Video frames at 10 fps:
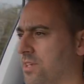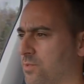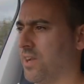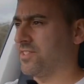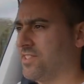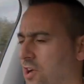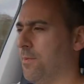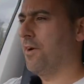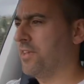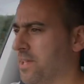as well as the
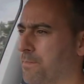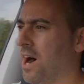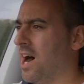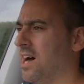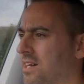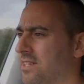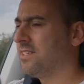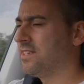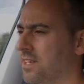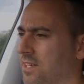Abarth E, but
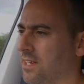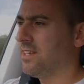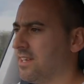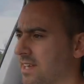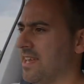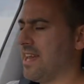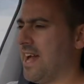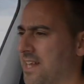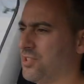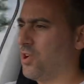it
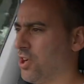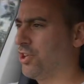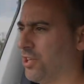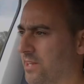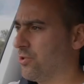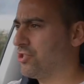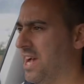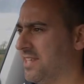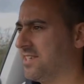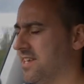has got a good little
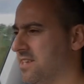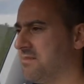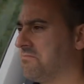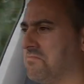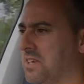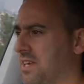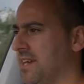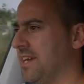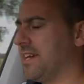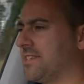chassis.
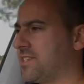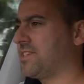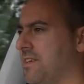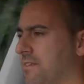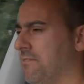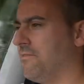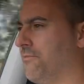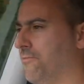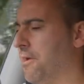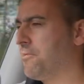It's
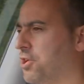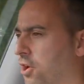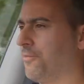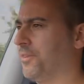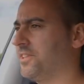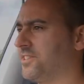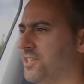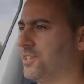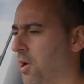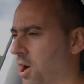very confidence
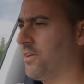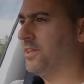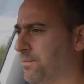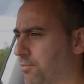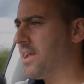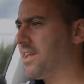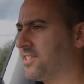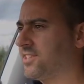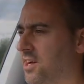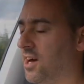inspiring. The
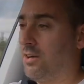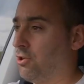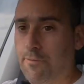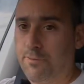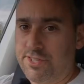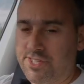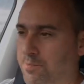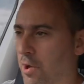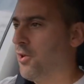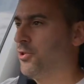brakes are confidence
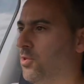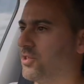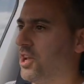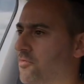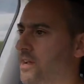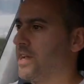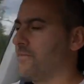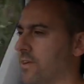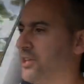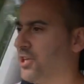inspiring also, really,
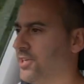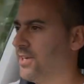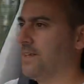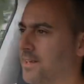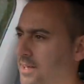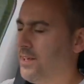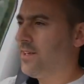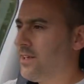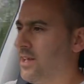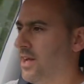really good.
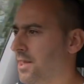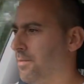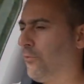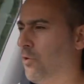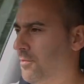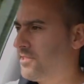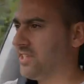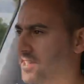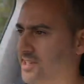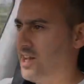And the
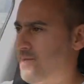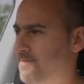performance is